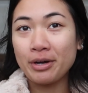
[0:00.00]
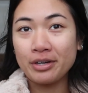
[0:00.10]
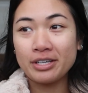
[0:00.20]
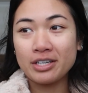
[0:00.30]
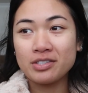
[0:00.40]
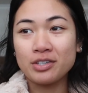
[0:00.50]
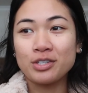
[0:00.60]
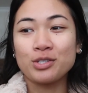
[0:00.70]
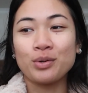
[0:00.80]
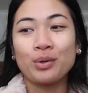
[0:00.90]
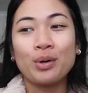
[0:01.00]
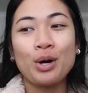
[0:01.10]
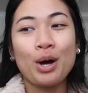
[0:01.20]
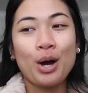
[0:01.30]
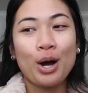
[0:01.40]
married next year, so
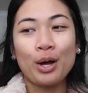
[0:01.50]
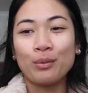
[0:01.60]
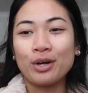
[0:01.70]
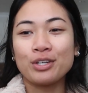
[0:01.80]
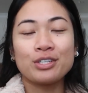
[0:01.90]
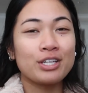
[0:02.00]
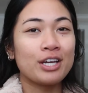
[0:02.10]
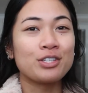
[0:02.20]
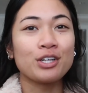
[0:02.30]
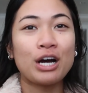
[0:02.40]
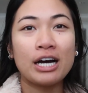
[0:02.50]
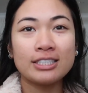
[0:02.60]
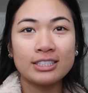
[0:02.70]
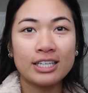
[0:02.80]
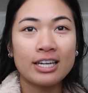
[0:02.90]
I want it to
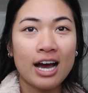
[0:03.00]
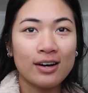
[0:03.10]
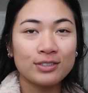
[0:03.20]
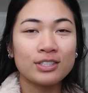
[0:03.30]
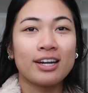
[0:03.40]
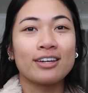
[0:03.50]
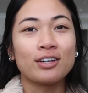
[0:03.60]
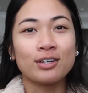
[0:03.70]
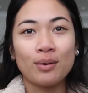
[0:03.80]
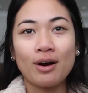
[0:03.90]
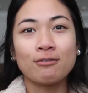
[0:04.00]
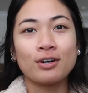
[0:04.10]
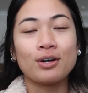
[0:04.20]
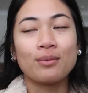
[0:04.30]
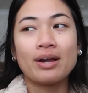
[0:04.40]
cut now so that it can grow out
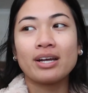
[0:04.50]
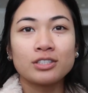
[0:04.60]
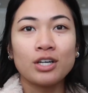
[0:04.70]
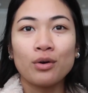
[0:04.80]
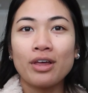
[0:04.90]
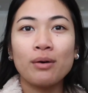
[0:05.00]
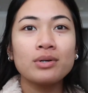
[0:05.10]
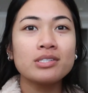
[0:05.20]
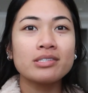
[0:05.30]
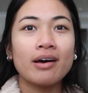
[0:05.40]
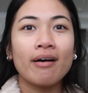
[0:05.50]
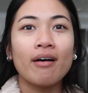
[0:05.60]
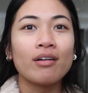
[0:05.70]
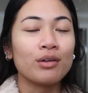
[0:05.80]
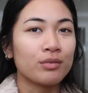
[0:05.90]
for her wedding. So that was
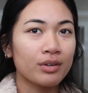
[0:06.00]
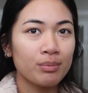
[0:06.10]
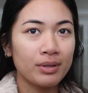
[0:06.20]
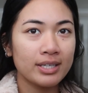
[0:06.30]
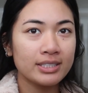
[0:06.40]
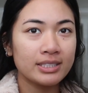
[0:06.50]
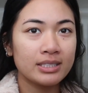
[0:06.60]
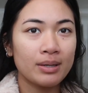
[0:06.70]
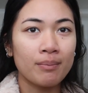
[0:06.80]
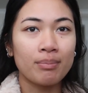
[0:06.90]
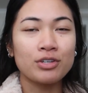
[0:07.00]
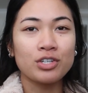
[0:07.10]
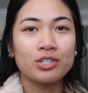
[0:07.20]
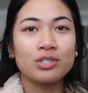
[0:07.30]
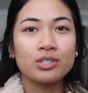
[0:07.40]
all over the place, but
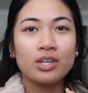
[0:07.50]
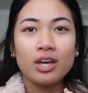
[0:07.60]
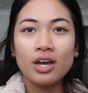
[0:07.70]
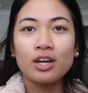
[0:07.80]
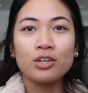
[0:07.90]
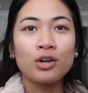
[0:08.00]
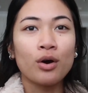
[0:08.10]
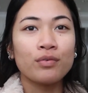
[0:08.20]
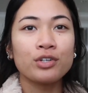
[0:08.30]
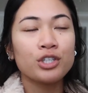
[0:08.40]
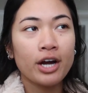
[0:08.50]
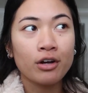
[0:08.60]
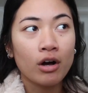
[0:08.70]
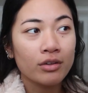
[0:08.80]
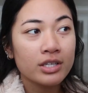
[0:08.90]
just, you know, if you're trying
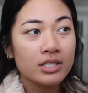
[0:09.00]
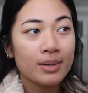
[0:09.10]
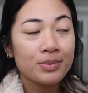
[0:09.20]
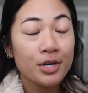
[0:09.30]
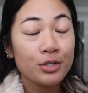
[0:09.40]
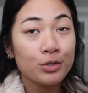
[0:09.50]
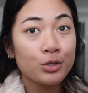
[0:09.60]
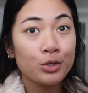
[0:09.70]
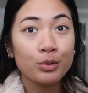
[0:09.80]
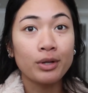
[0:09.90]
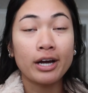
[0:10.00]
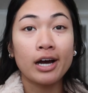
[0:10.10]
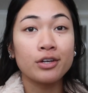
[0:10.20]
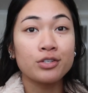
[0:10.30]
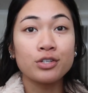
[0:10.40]
all these tips on YouTube, like
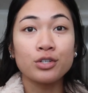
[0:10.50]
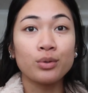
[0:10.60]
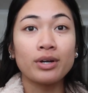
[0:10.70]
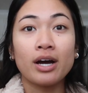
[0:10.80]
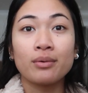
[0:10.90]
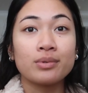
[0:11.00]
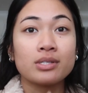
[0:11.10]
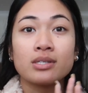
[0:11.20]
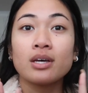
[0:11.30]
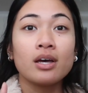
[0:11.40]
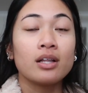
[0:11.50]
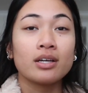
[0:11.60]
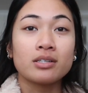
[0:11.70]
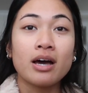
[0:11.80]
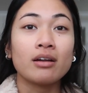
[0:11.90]
I used to do when I was
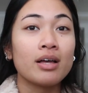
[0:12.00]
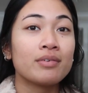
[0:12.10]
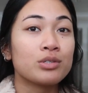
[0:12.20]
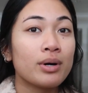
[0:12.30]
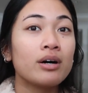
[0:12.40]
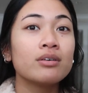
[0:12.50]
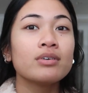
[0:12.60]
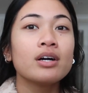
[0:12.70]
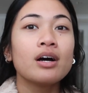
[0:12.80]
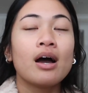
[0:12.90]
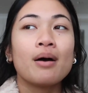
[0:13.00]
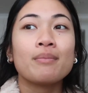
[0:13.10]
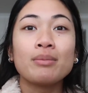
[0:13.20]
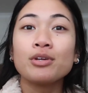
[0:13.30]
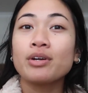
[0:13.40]
like ten, eleven, twelve,
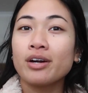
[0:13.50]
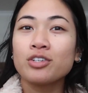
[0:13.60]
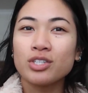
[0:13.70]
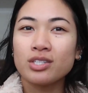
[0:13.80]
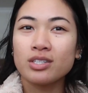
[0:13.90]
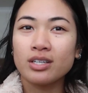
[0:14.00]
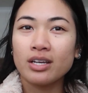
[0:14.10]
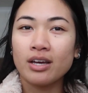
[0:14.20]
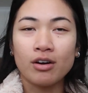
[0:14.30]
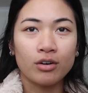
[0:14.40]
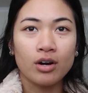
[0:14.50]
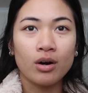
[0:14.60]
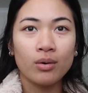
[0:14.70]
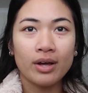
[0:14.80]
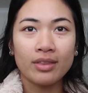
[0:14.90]
maybe your hair just cannot
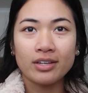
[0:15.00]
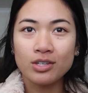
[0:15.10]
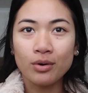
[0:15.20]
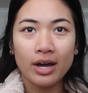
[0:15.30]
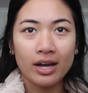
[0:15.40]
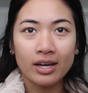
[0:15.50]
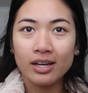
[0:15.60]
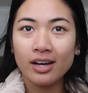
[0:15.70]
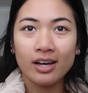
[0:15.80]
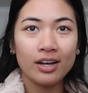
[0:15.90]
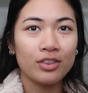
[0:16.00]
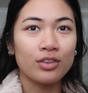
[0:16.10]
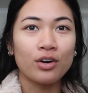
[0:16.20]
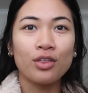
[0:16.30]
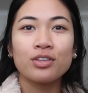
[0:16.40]
grow, and that's okay.
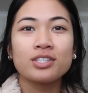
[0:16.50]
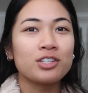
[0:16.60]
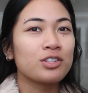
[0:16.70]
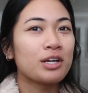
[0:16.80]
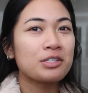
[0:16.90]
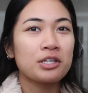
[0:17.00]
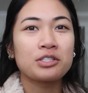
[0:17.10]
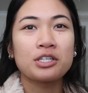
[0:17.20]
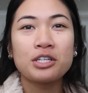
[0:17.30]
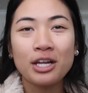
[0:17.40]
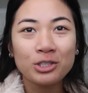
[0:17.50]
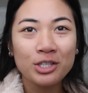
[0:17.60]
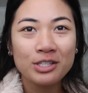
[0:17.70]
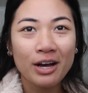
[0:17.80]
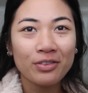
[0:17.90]
There are such things as
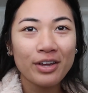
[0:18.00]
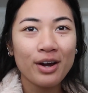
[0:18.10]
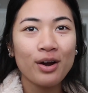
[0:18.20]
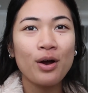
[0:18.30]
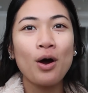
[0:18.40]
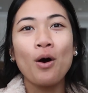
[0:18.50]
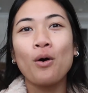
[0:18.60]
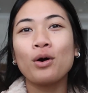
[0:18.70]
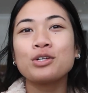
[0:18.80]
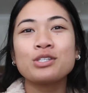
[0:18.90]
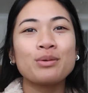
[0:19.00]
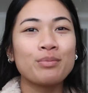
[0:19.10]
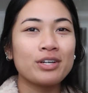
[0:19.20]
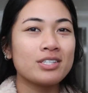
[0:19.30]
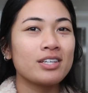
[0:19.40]
extensions out there, or just
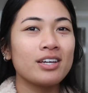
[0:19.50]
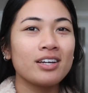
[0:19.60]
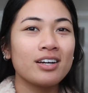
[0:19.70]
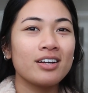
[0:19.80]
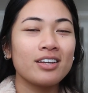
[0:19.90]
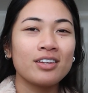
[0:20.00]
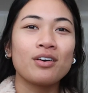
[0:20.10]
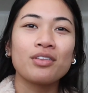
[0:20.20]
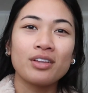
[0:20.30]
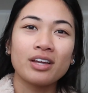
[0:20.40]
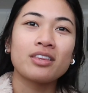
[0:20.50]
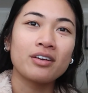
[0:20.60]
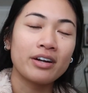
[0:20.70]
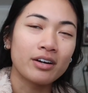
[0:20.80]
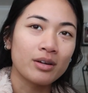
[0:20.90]
embracing, you know, the length that
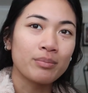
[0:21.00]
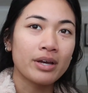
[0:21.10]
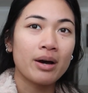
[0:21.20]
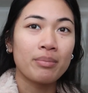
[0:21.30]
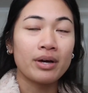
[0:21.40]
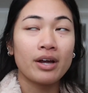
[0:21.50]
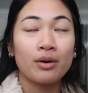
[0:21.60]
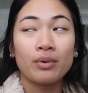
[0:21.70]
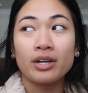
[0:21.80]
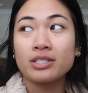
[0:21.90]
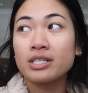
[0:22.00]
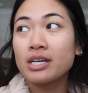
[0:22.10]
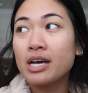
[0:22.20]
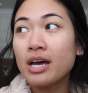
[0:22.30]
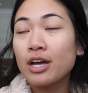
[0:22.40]
your hair can be at. But I don't want
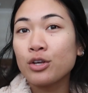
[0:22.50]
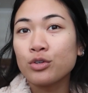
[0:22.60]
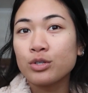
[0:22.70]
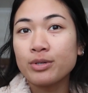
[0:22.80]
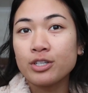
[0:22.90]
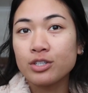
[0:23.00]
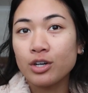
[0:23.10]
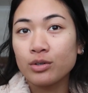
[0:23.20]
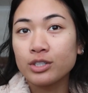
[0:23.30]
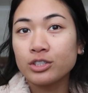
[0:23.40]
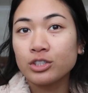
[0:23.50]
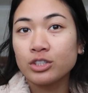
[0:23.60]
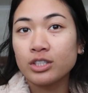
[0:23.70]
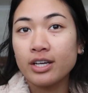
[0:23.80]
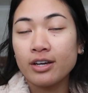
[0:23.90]
you to be
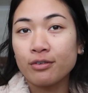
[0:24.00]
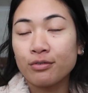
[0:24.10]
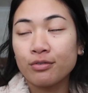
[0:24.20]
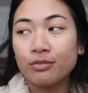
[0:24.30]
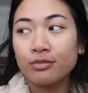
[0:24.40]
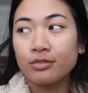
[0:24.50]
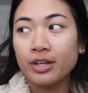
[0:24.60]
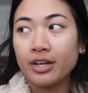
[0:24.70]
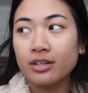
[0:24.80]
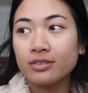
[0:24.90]
discouraged if, like,